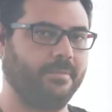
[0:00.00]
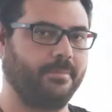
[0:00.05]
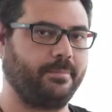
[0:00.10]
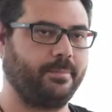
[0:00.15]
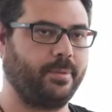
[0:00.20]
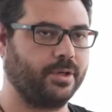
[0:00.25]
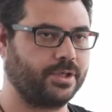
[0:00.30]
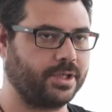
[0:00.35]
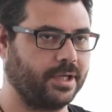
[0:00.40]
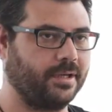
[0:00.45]

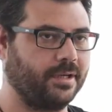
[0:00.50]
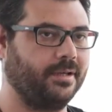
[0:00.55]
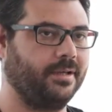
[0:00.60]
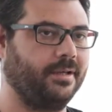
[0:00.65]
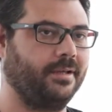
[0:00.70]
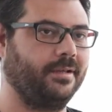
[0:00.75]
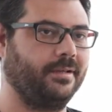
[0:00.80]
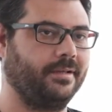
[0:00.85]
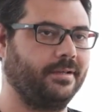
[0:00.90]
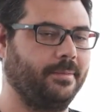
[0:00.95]

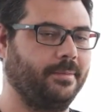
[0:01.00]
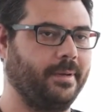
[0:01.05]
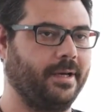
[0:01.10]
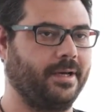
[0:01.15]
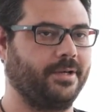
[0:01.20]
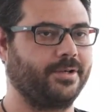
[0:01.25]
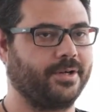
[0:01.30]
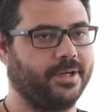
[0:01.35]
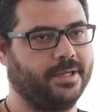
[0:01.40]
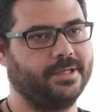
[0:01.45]
pushing the
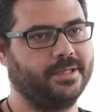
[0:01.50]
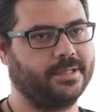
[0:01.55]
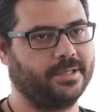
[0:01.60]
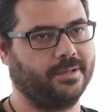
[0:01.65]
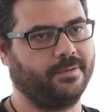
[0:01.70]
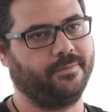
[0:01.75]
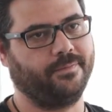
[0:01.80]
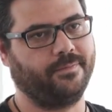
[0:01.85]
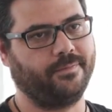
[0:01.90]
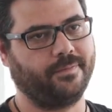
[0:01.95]
boundaries
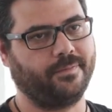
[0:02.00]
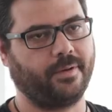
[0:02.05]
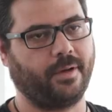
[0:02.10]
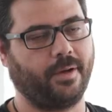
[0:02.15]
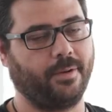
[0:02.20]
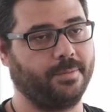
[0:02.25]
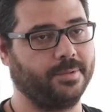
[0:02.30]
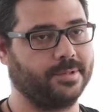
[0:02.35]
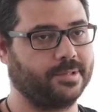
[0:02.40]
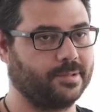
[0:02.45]
of
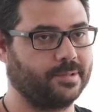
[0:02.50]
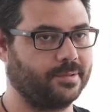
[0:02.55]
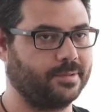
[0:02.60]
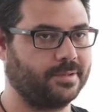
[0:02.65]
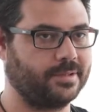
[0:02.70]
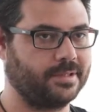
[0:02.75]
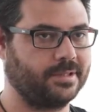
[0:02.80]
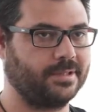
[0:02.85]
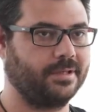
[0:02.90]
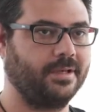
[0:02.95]
open
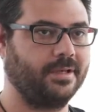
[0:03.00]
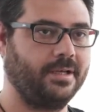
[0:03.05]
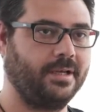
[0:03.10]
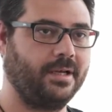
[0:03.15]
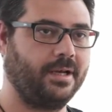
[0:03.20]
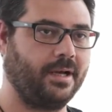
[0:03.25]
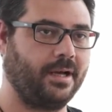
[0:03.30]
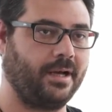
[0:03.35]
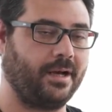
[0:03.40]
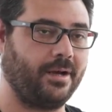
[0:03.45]
source
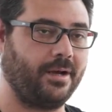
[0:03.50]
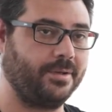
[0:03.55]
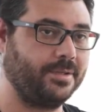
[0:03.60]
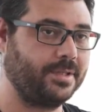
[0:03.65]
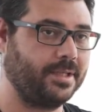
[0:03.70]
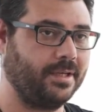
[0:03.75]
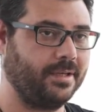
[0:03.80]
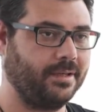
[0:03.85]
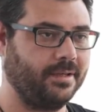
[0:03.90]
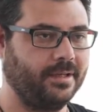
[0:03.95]
uh,
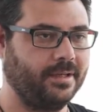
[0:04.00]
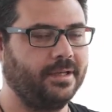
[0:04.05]
hosting.